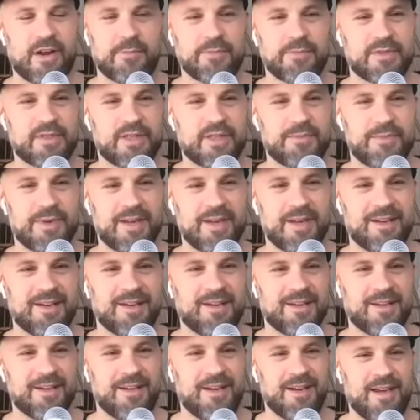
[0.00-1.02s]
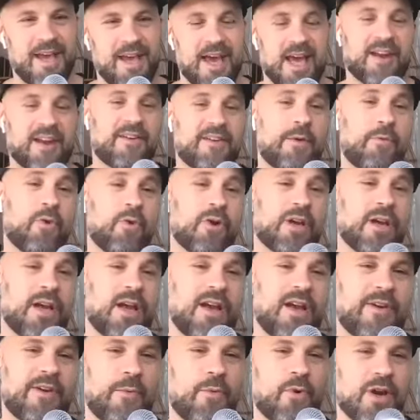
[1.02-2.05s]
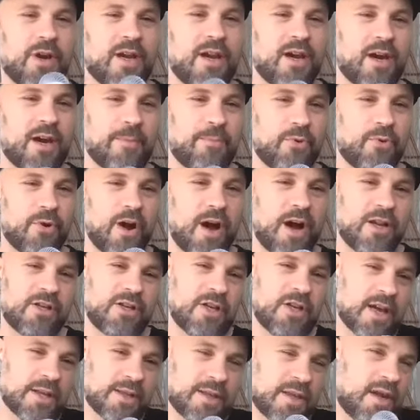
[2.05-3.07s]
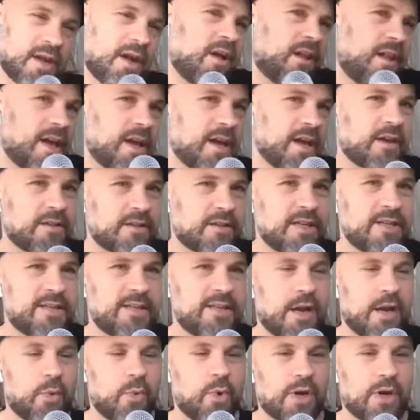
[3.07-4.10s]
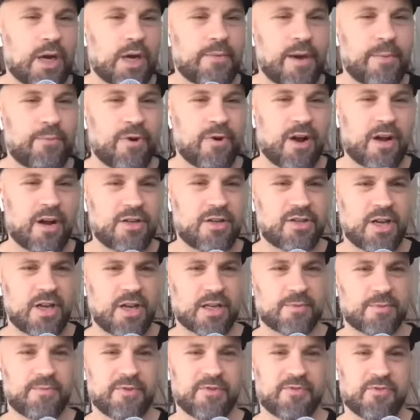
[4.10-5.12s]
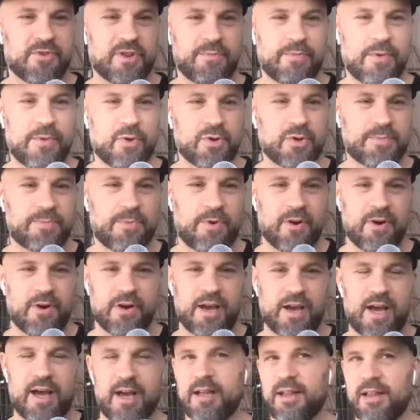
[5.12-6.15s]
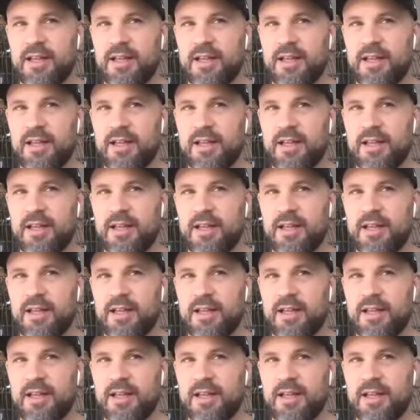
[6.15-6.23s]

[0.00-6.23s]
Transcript: comes to me. and if I'm working if I'm working on a project, then I'll like sit down and work on my project. But for the most part, I